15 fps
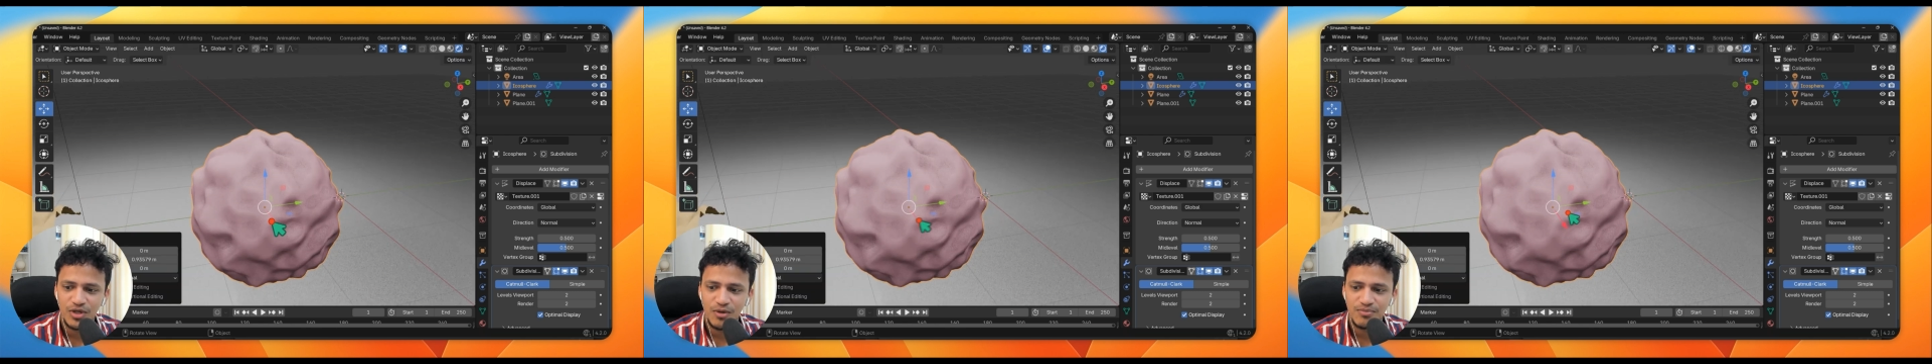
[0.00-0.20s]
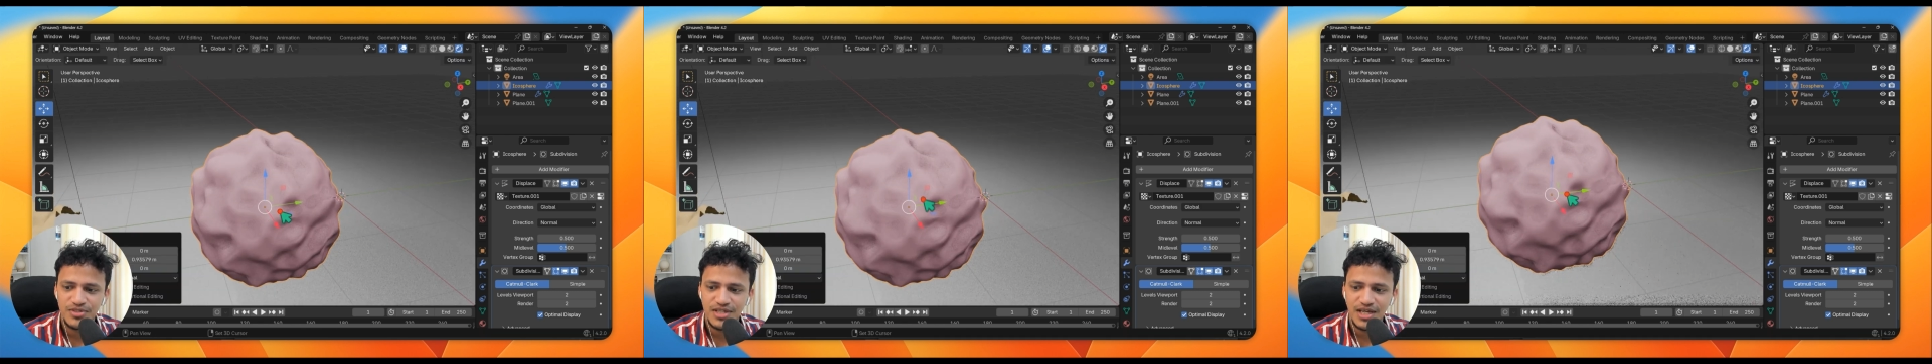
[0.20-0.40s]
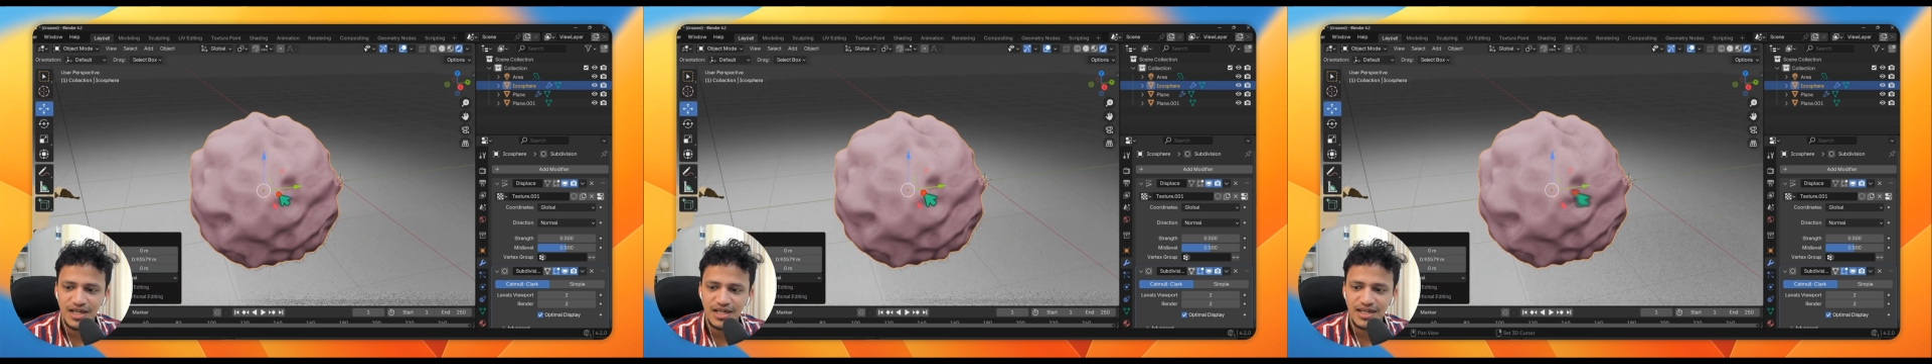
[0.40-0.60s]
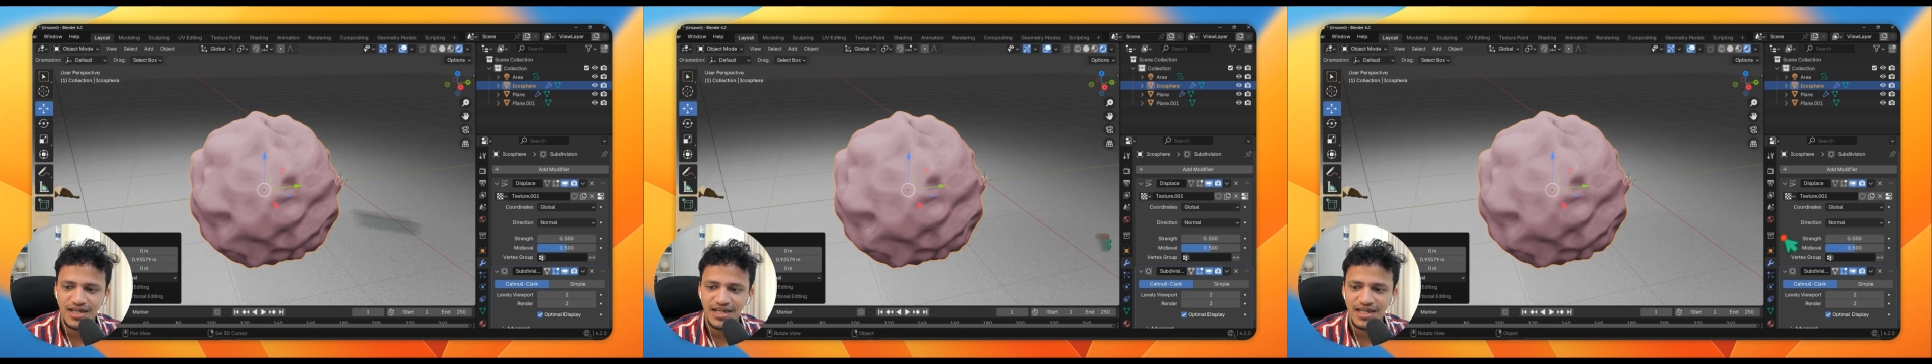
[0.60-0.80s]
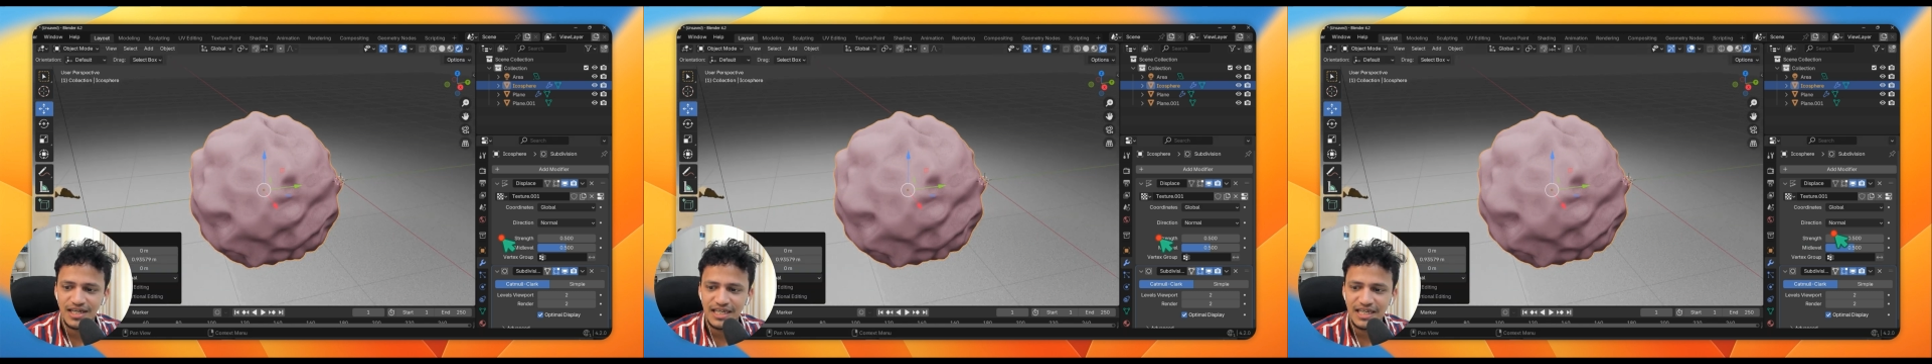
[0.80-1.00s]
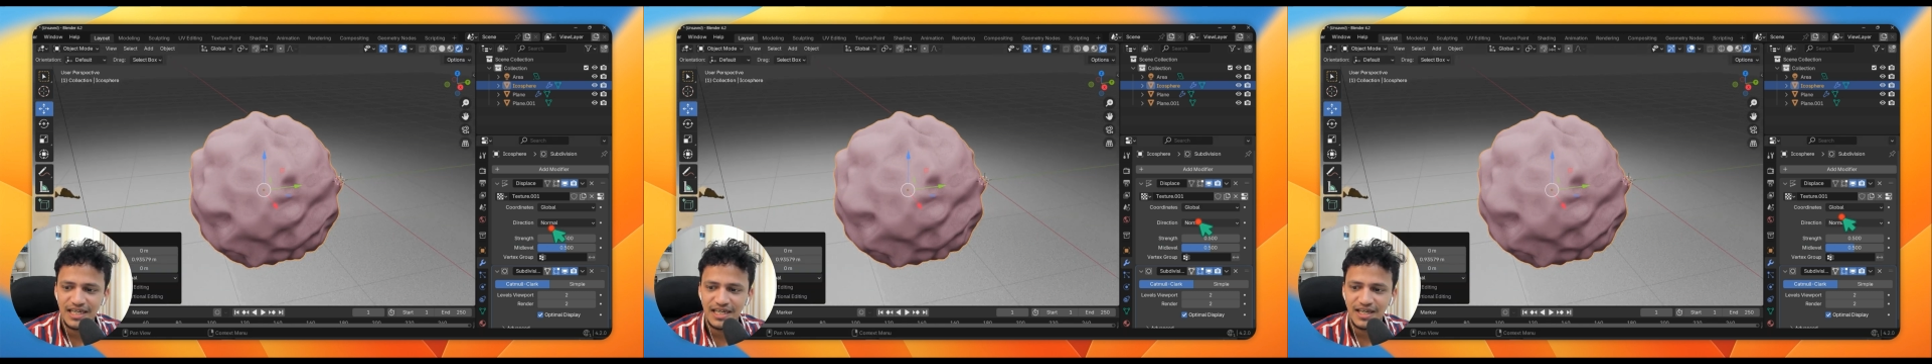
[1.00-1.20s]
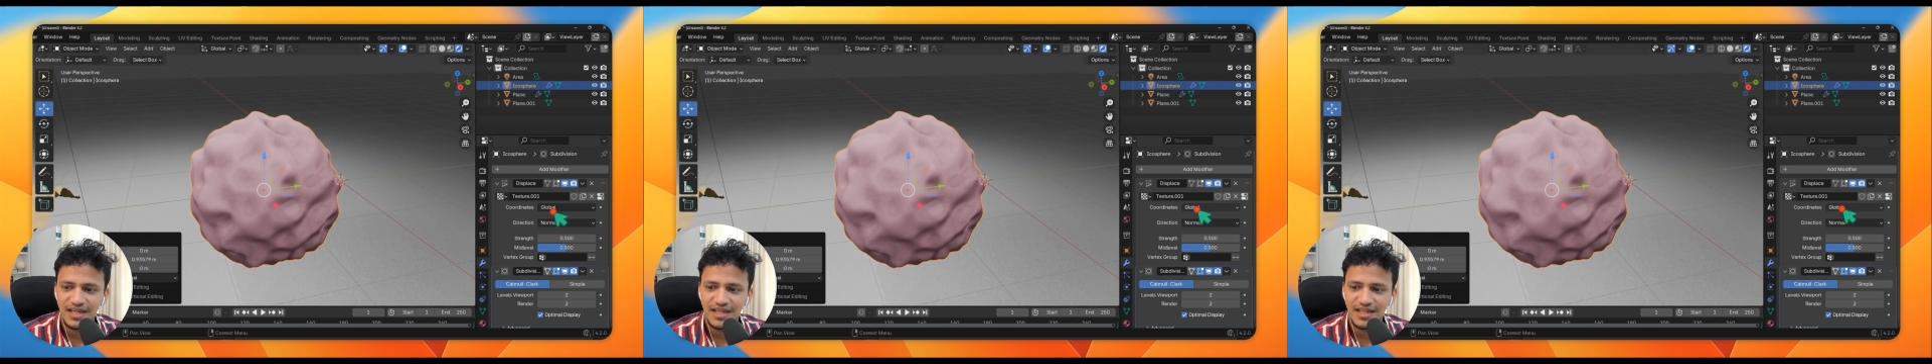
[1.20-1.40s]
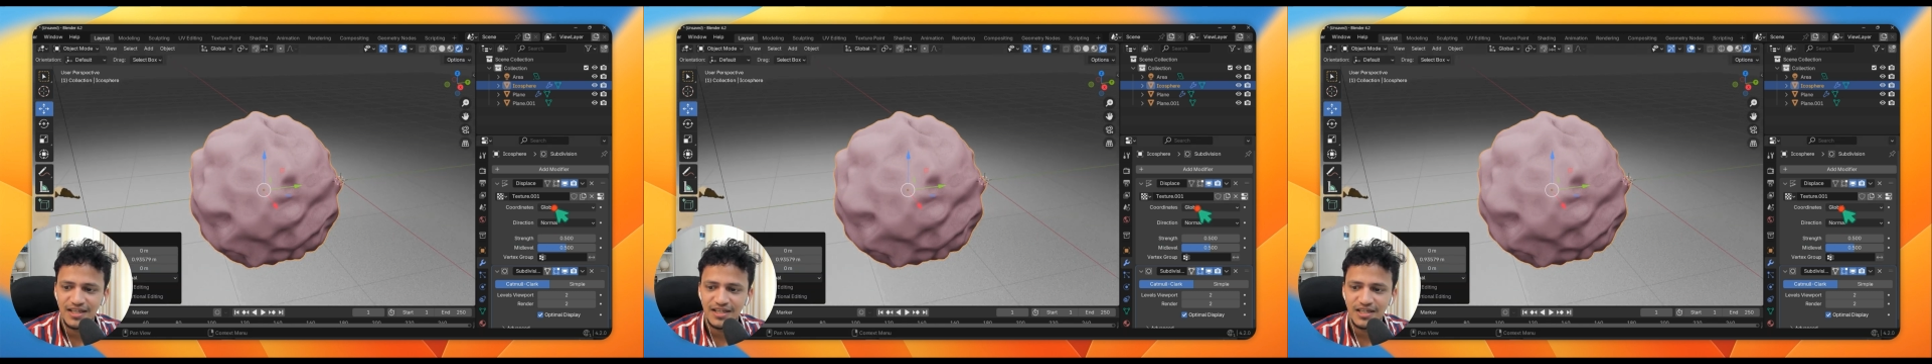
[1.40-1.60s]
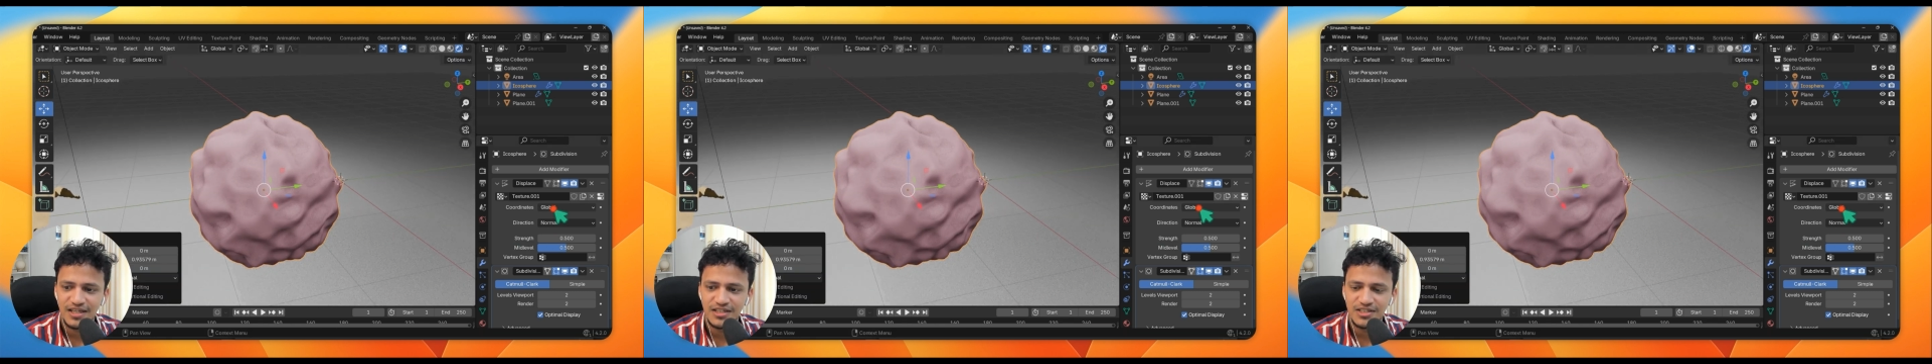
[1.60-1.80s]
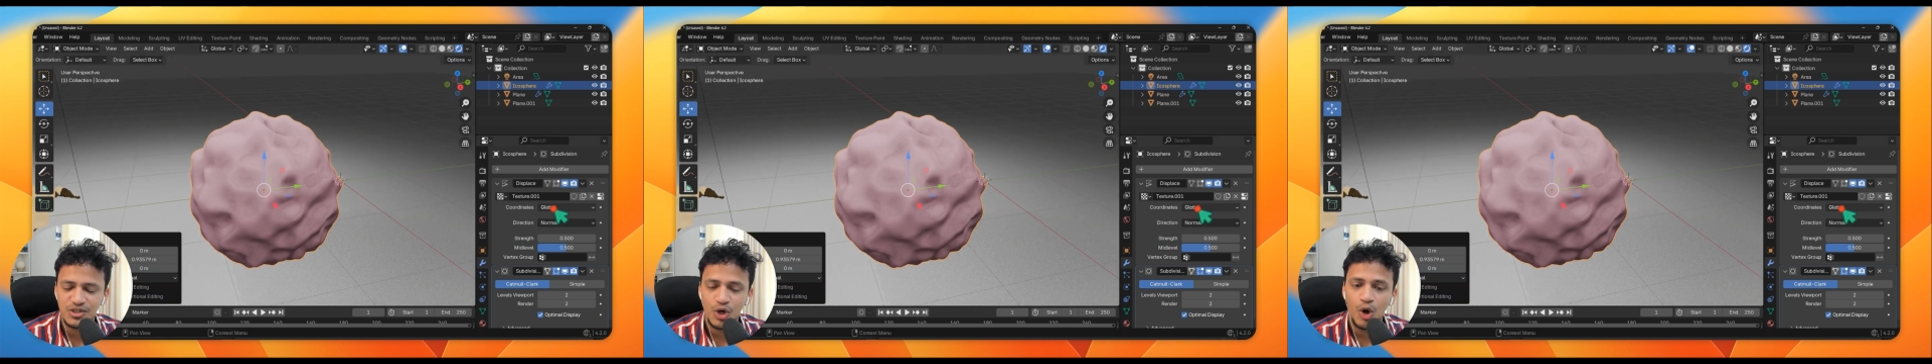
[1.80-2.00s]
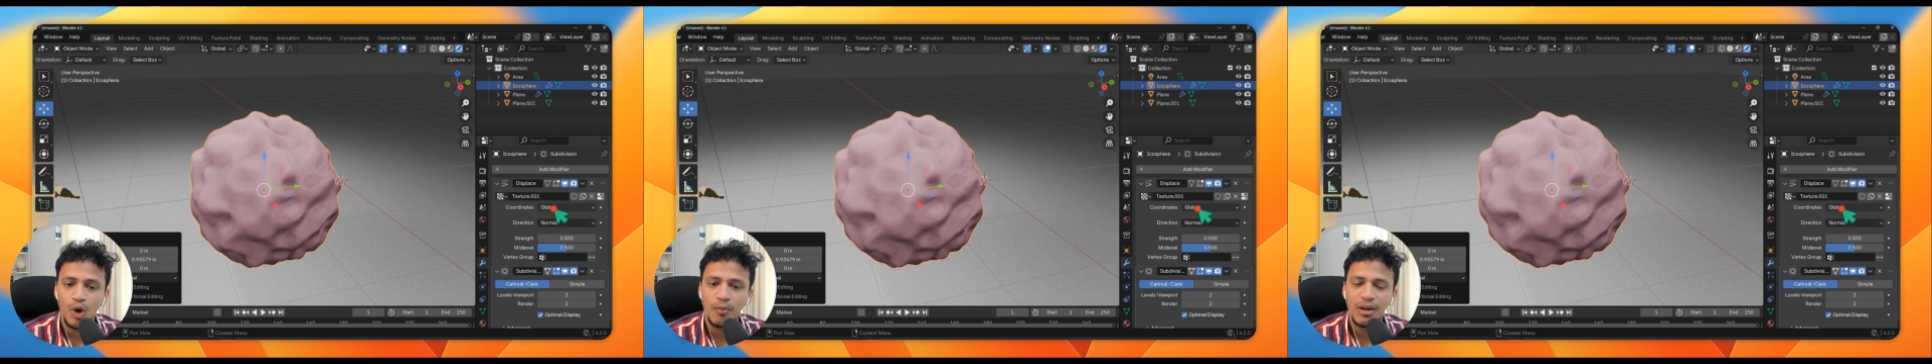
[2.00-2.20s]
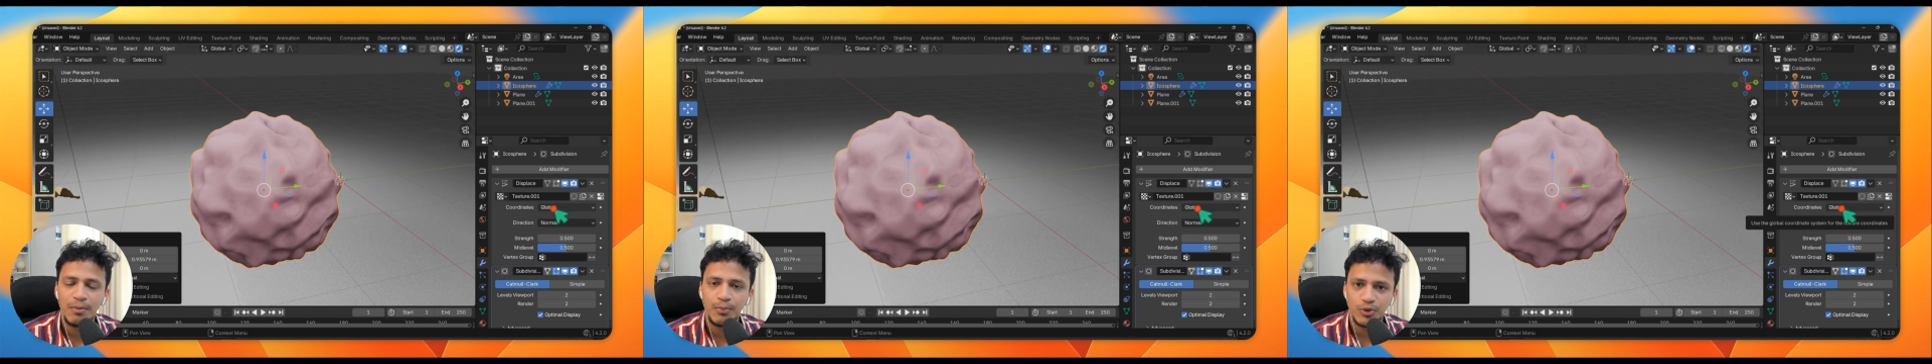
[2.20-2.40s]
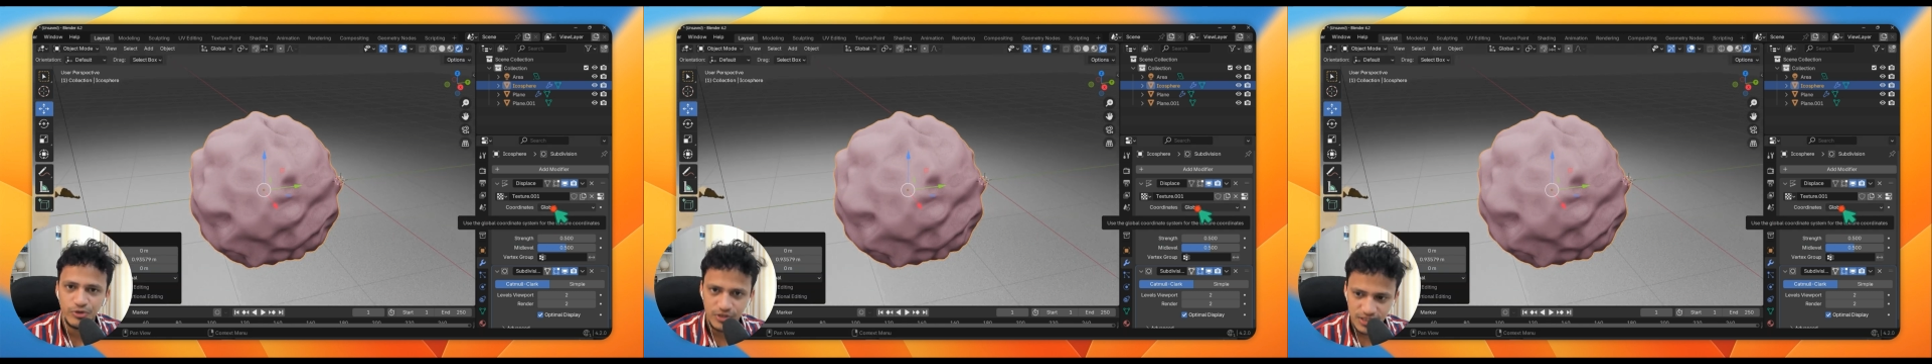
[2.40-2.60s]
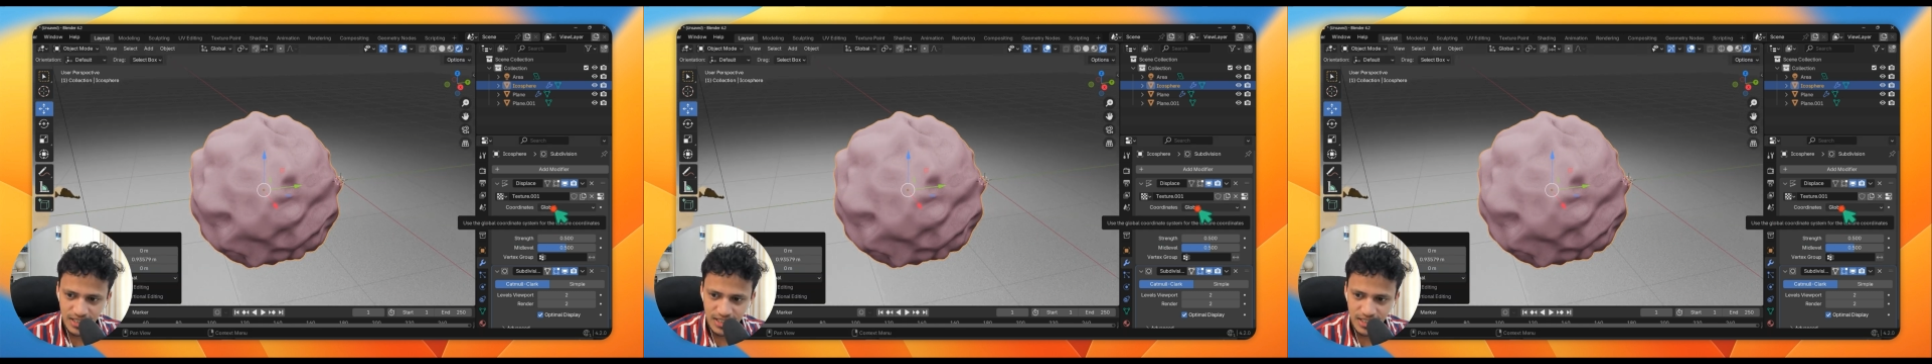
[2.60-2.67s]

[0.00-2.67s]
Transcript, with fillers: object, its global